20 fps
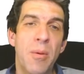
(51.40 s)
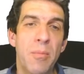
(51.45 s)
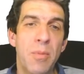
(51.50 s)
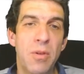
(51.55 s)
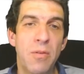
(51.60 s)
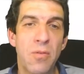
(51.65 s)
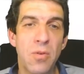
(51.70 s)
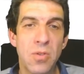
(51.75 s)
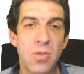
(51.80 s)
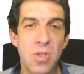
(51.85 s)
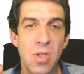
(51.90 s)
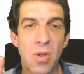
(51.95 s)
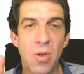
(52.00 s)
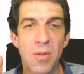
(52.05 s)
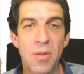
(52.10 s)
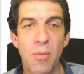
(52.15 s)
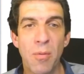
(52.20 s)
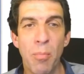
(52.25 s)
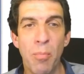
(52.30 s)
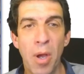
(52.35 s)
You also
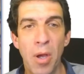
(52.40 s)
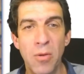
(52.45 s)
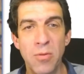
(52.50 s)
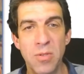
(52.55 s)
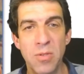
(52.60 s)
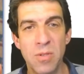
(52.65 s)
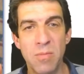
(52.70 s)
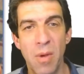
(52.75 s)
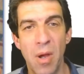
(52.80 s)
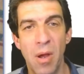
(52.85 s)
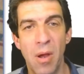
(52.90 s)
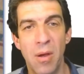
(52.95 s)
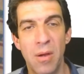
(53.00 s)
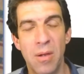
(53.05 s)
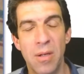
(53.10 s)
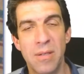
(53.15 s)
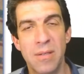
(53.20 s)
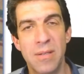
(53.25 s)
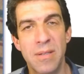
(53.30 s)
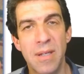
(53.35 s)
got the postmark.
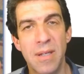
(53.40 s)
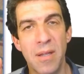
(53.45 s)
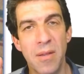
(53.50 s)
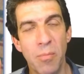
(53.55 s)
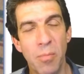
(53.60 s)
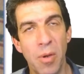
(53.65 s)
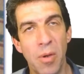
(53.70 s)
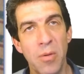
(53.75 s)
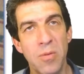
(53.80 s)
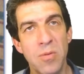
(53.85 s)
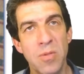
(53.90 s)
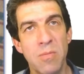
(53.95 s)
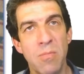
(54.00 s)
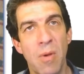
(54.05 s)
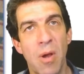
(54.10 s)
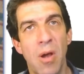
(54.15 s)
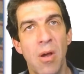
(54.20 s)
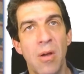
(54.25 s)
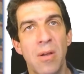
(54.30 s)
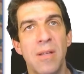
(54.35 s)
Now, the
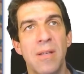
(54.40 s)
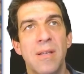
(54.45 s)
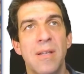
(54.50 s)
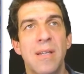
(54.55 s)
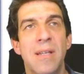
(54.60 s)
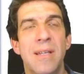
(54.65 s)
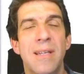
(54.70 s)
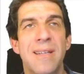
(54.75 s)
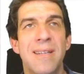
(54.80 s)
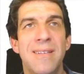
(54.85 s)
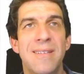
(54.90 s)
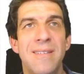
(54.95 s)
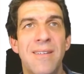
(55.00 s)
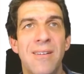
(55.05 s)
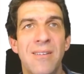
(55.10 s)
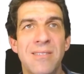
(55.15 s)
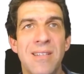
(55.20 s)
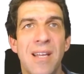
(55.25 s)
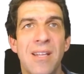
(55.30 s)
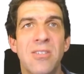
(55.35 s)
postmark
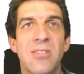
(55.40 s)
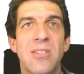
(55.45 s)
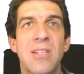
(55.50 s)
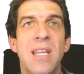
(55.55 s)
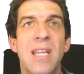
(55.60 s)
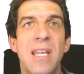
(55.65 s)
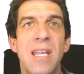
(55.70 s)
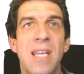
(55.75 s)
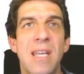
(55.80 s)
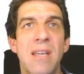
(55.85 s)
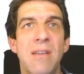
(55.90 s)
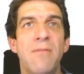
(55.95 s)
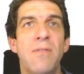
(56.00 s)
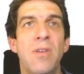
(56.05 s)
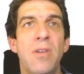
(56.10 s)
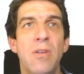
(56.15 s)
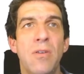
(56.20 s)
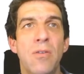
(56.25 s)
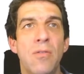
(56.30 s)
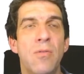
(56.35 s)
does actually give
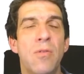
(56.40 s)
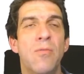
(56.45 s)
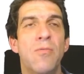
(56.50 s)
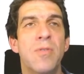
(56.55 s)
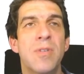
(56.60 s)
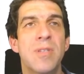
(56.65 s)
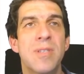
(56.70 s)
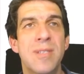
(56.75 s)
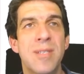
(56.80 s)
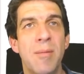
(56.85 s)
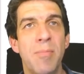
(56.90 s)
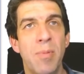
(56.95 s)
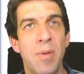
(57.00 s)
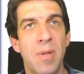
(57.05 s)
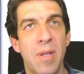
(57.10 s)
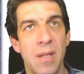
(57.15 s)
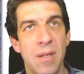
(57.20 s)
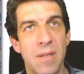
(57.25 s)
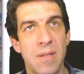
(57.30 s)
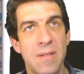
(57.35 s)
you, the
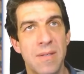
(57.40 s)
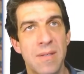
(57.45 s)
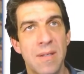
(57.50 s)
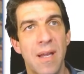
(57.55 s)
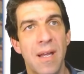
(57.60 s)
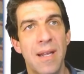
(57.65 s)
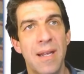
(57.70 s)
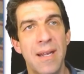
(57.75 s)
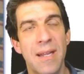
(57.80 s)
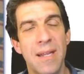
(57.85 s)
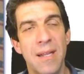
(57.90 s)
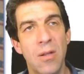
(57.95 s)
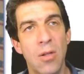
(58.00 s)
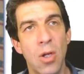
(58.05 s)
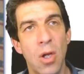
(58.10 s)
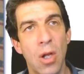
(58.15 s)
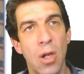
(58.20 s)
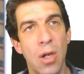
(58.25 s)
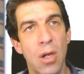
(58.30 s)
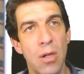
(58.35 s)
recipient, a little
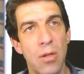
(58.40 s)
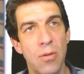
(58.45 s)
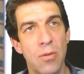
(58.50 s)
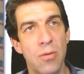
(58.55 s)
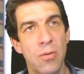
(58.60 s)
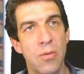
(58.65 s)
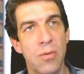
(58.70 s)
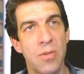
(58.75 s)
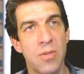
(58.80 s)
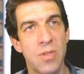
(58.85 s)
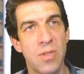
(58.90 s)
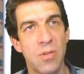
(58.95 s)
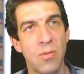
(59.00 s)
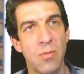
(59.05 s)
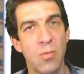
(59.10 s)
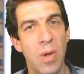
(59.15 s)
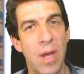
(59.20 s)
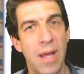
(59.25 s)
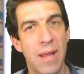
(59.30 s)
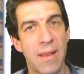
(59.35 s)
clue as to
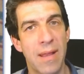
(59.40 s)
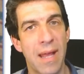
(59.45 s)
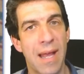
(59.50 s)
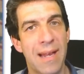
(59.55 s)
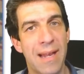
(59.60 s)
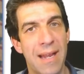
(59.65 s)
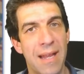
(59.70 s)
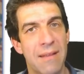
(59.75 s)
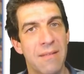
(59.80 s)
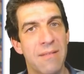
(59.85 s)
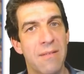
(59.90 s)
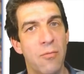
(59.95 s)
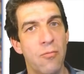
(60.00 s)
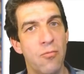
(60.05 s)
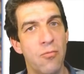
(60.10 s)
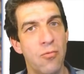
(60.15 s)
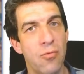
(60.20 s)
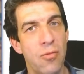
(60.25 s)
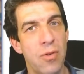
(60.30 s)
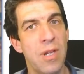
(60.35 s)
where that letter
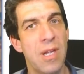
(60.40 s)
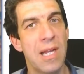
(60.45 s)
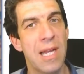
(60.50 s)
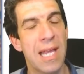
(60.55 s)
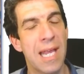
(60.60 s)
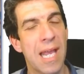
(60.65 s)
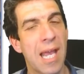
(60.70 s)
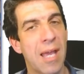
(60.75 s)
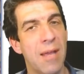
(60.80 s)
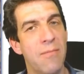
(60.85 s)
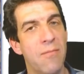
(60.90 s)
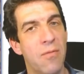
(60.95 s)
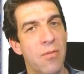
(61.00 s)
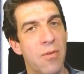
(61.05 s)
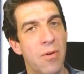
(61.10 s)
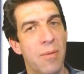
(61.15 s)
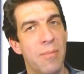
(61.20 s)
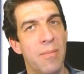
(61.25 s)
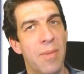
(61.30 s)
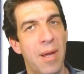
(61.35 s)
really came
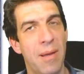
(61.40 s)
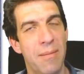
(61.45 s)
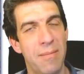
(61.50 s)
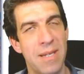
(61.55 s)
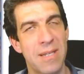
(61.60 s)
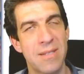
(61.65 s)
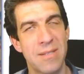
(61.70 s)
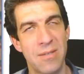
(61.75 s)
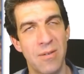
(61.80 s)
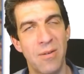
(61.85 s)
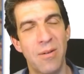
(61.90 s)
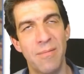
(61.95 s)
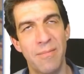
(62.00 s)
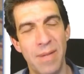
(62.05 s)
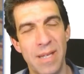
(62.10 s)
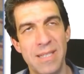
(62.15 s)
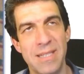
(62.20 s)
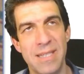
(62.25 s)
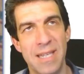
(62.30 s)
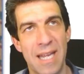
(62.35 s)
from. I mean, it's not
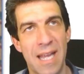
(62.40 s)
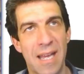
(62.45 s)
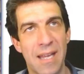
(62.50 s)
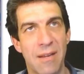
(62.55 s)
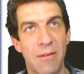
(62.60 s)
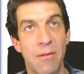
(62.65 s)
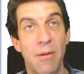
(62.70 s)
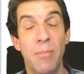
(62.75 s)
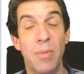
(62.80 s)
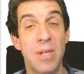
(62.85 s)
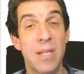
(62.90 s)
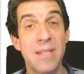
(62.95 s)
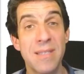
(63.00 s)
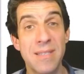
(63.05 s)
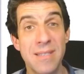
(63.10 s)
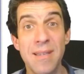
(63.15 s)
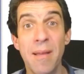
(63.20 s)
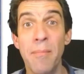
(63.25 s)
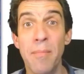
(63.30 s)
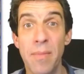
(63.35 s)
amazingly accurate, but
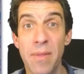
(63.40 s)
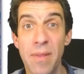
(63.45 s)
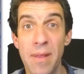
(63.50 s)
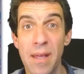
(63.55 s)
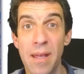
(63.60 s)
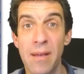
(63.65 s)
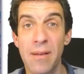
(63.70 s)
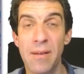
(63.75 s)
it's something,